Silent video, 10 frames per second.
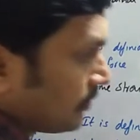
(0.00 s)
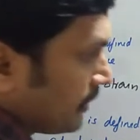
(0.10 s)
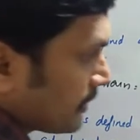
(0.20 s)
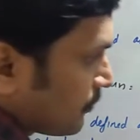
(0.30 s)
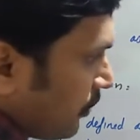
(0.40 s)

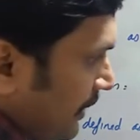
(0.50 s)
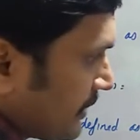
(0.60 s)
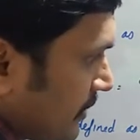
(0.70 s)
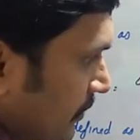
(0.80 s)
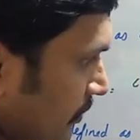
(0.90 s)
This
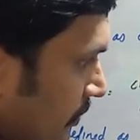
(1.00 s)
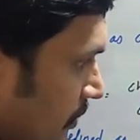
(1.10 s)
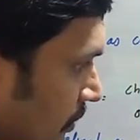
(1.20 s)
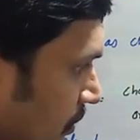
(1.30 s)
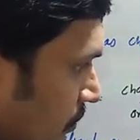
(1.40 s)
face
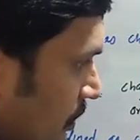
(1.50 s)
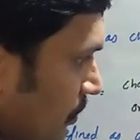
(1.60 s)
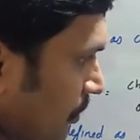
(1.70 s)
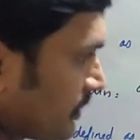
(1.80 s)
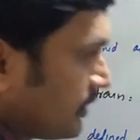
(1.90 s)
which
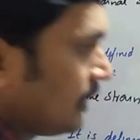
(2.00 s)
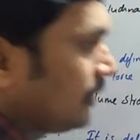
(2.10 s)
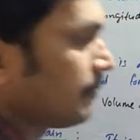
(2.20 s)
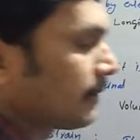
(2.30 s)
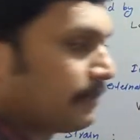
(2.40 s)
was
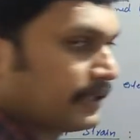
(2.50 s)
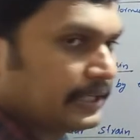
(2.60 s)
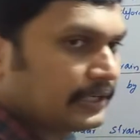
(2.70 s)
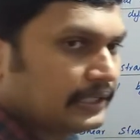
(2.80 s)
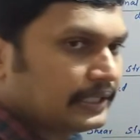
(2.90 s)
originally
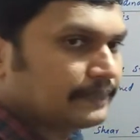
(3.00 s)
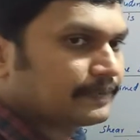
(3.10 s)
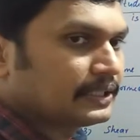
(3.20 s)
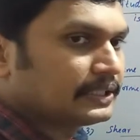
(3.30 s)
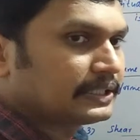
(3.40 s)

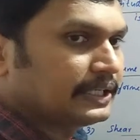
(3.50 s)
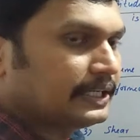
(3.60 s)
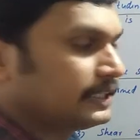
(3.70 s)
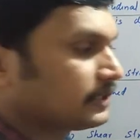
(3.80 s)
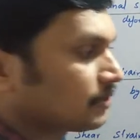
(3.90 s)
perpendicular
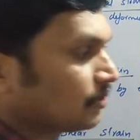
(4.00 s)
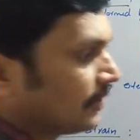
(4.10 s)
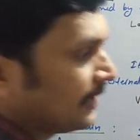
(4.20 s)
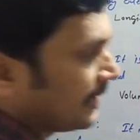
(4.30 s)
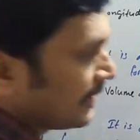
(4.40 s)
turned
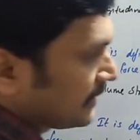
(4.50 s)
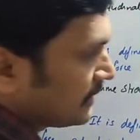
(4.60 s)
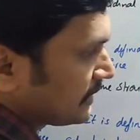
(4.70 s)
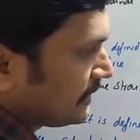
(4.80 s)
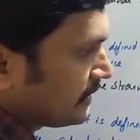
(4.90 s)
through an
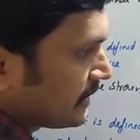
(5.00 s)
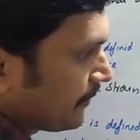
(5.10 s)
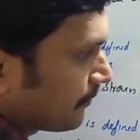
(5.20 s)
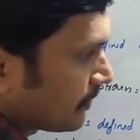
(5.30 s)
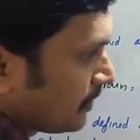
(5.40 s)
angle
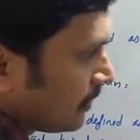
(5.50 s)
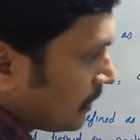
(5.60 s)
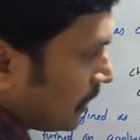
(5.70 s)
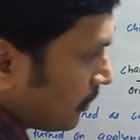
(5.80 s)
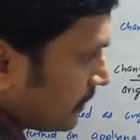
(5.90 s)
theta.
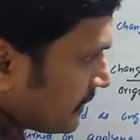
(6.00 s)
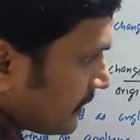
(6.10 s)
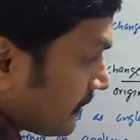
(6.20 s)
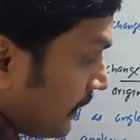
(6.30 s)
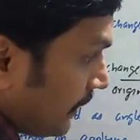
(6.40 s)
Now
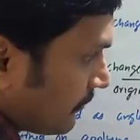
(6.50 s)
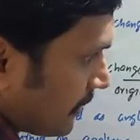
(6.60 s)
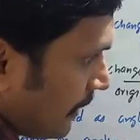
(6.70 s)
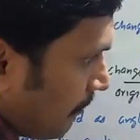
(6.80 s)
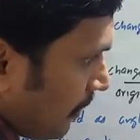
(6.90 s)
this is
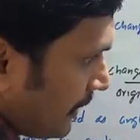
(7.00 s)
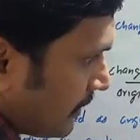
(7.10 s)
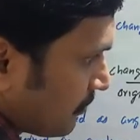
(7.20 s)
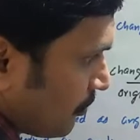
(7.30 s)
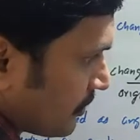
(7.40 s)
after
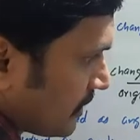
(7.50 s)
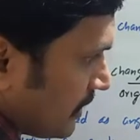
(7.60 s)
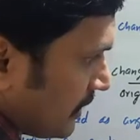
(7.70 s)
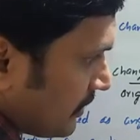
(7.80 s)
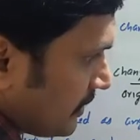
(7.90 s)
applying the
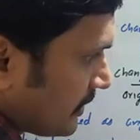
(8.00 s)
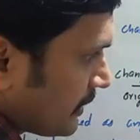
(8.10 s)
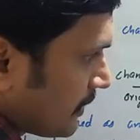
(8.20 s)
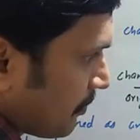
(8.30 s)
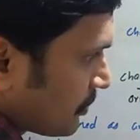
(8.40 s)
force,
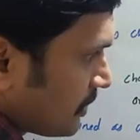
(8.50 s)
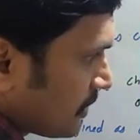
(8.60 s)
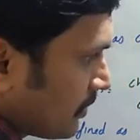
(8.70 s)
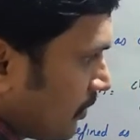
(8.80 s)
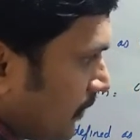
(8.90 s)
this is the
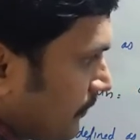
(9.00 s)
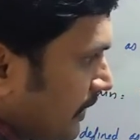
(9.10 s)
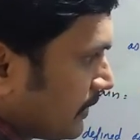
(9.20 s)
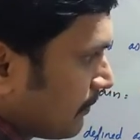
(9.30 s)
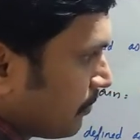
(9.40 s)
position of
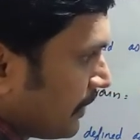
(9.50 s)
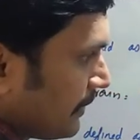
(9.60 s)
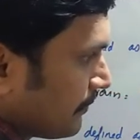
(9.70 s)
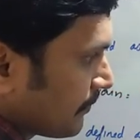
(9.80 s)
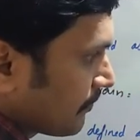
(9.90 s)
that
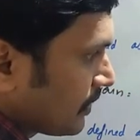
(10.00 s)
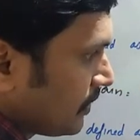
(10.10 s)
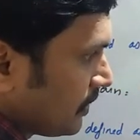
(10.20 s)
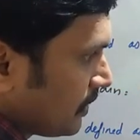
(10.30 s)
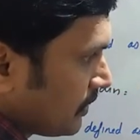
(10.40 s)
plane.
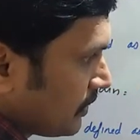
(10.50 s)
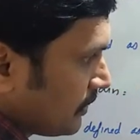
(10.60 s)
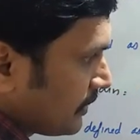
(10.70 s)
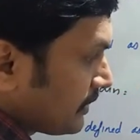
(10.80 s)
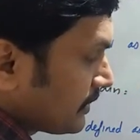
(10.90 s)

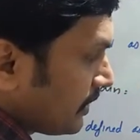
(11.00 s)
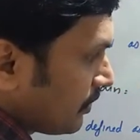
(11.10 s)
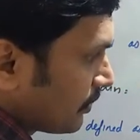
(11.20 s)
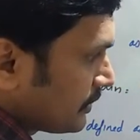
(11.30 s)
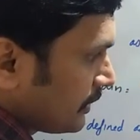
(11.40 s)
This is
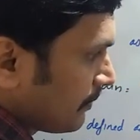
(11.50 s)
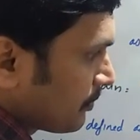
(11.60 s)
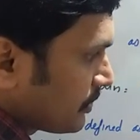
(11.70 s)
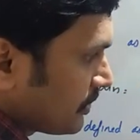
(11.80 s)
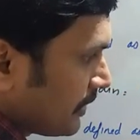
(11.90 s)
the
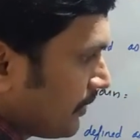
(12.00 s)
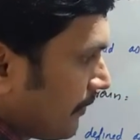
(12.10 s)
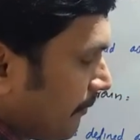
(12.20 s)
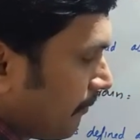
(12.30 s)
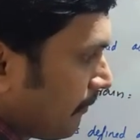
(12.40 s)
original position,